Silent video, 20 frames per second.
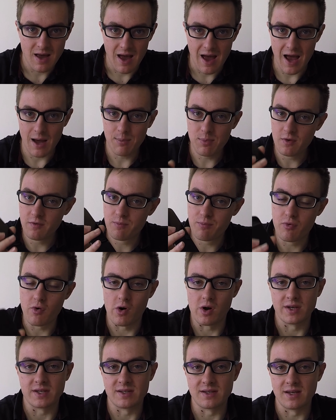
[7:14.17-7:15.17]
Apple have
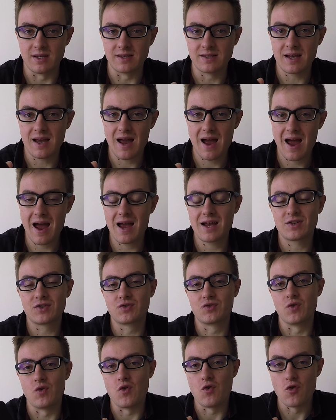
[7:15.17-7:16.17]
priced these
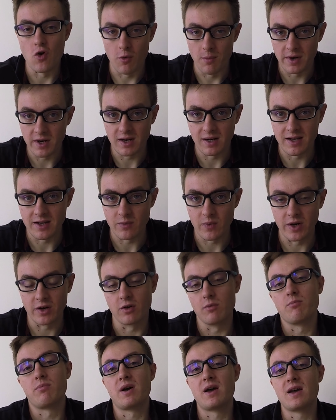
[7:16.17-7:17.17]
astronomically when
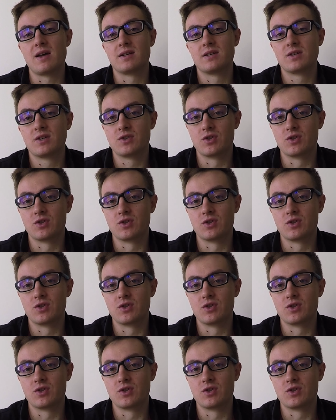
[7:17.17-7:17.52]
compared